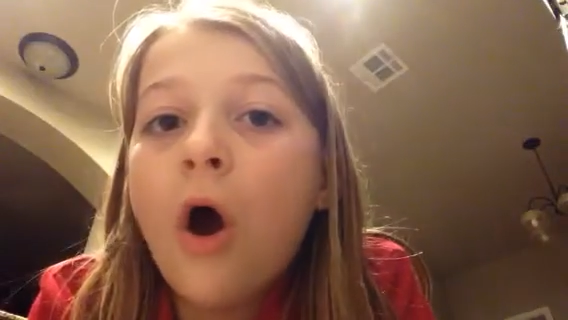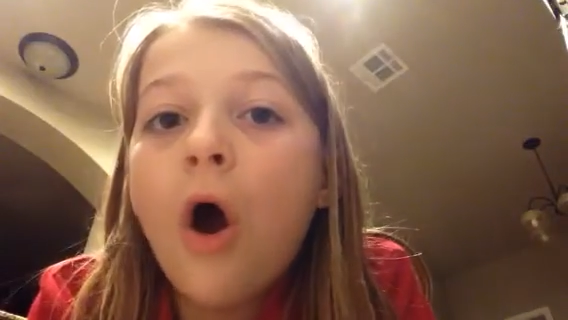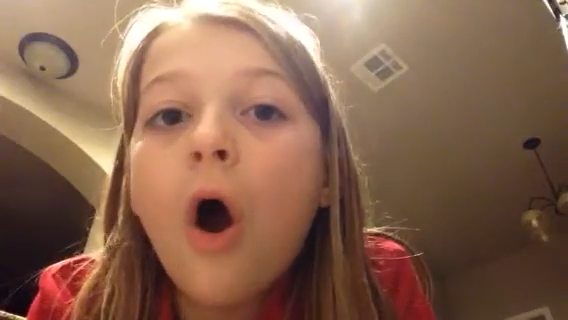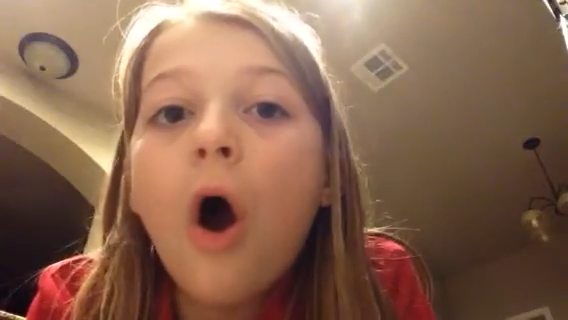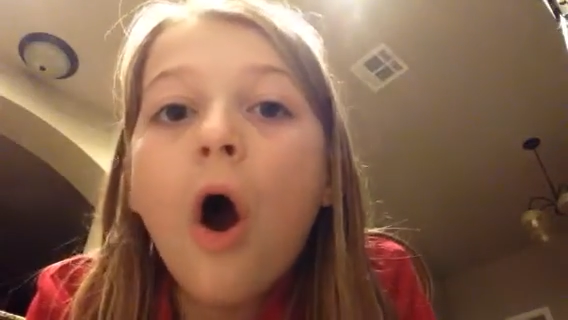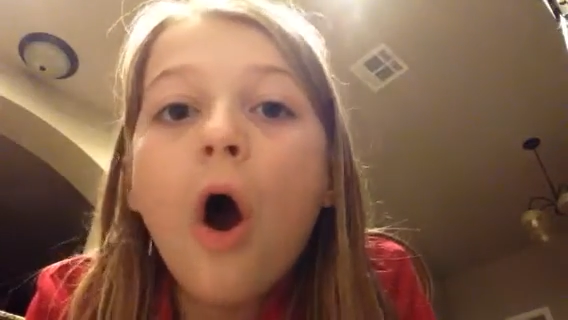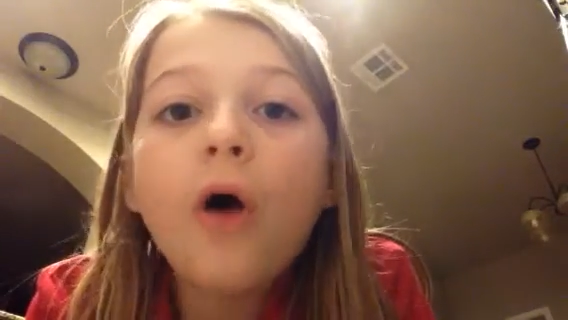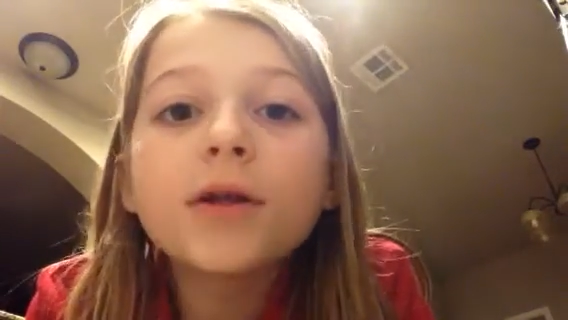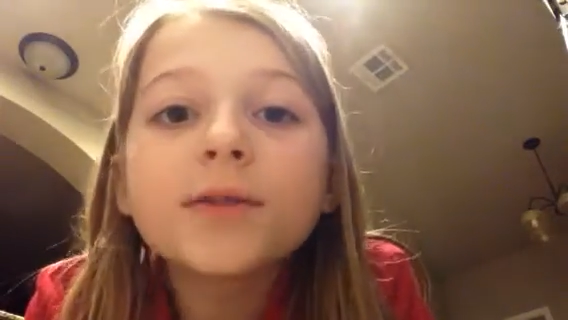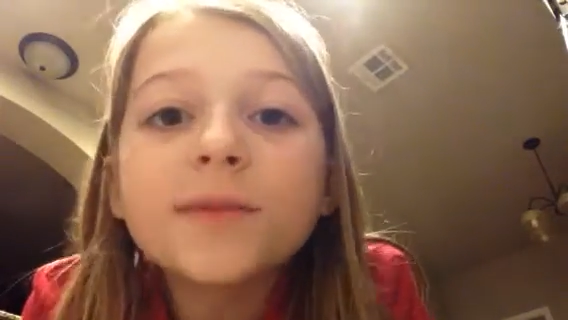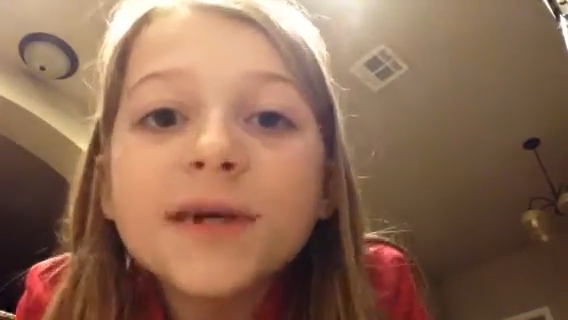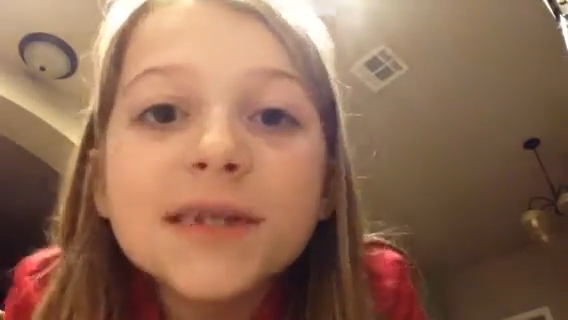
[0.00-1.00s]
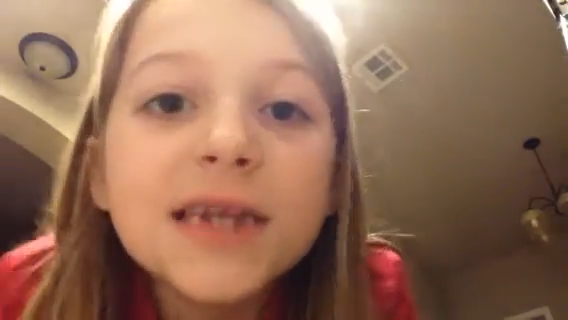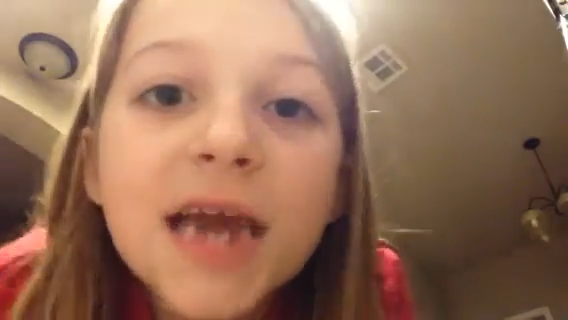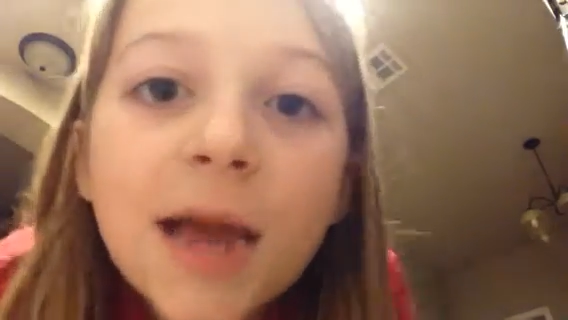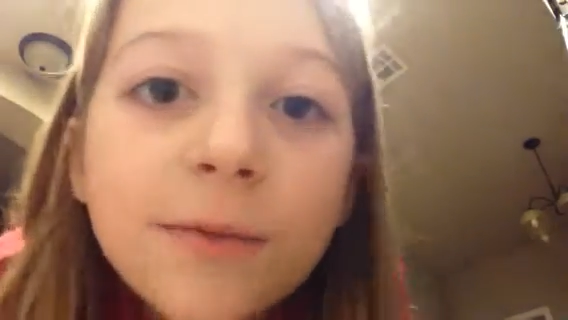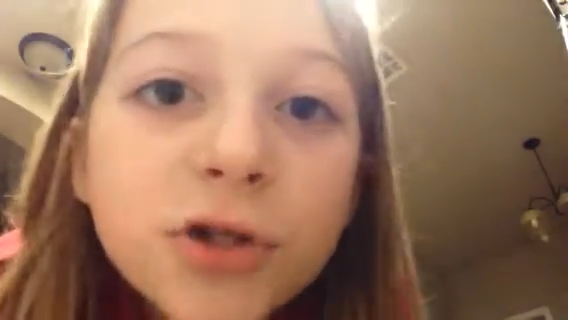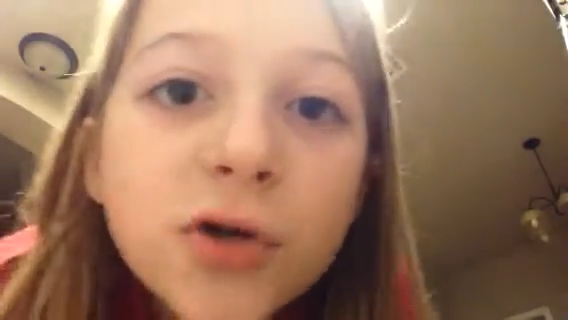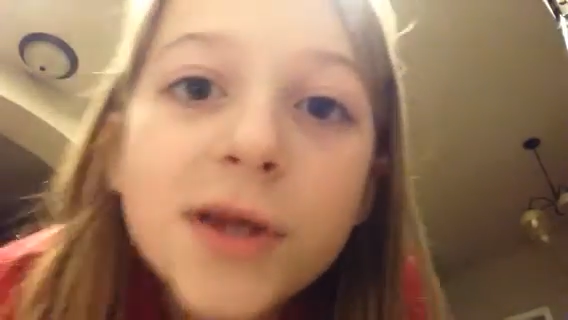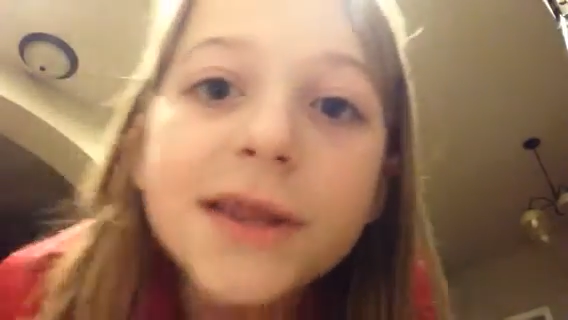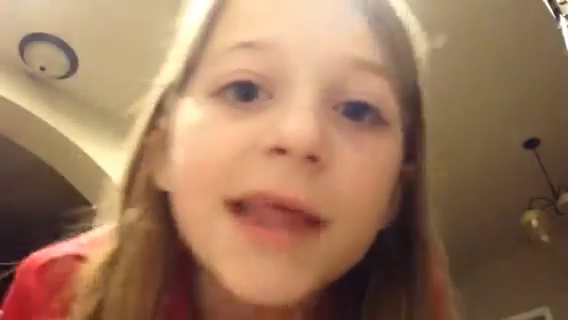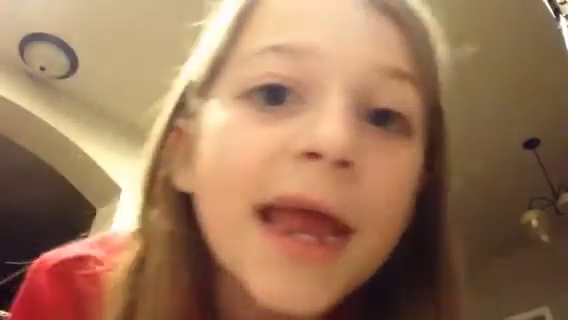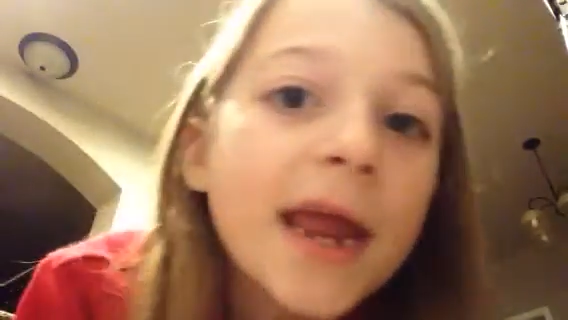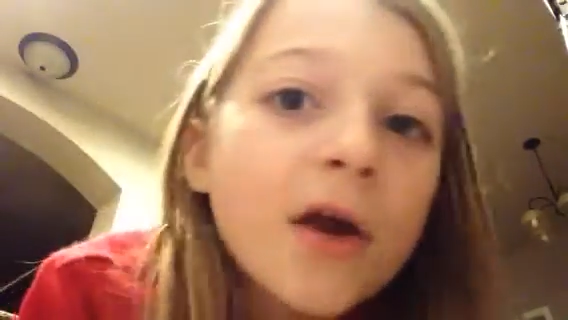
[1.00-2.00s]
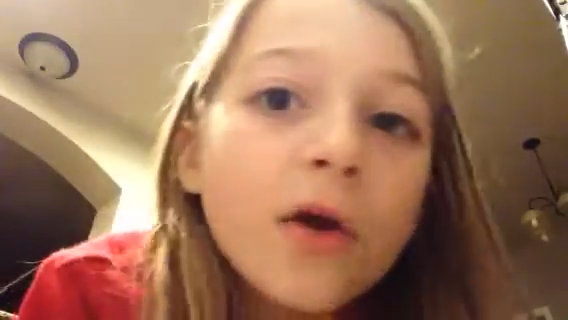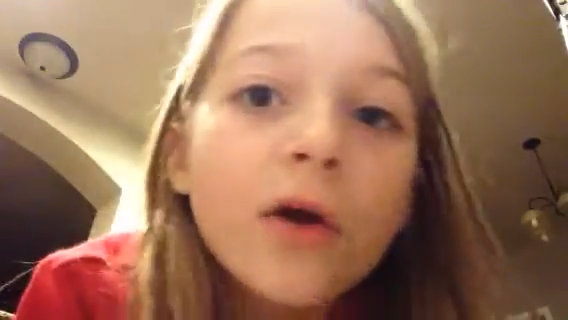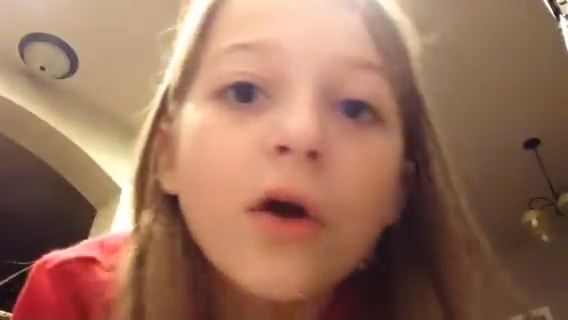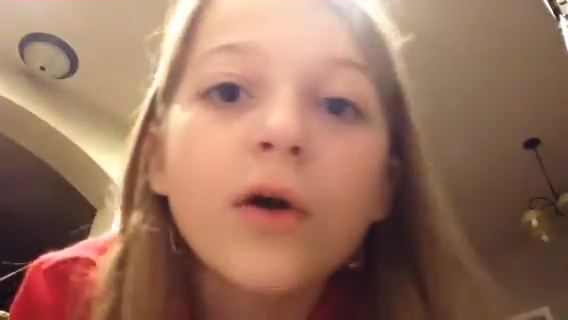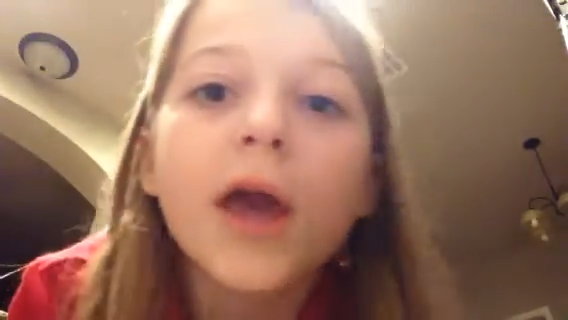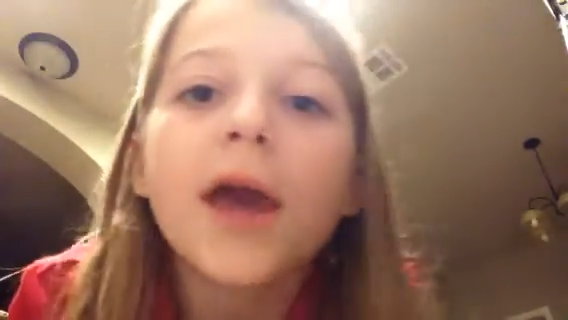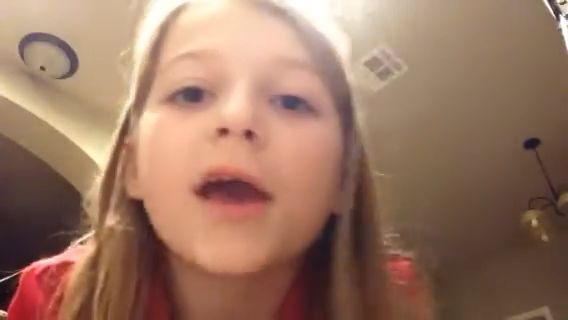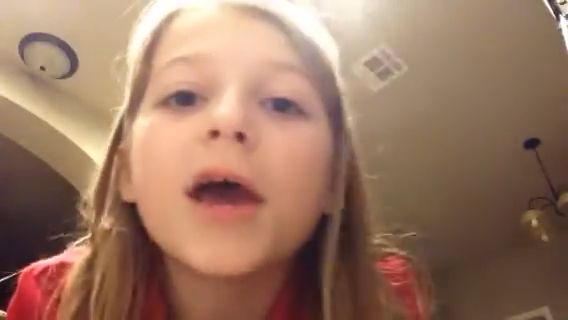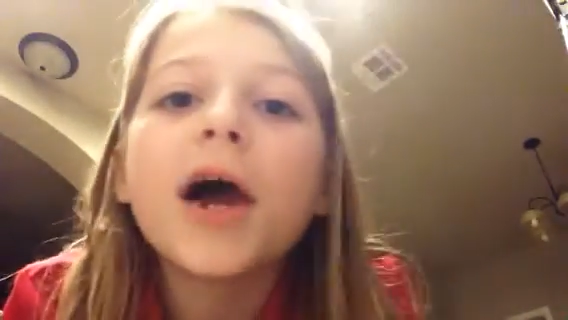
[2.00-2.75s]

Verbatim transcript: Oh, it's because the camera's right there. Okay.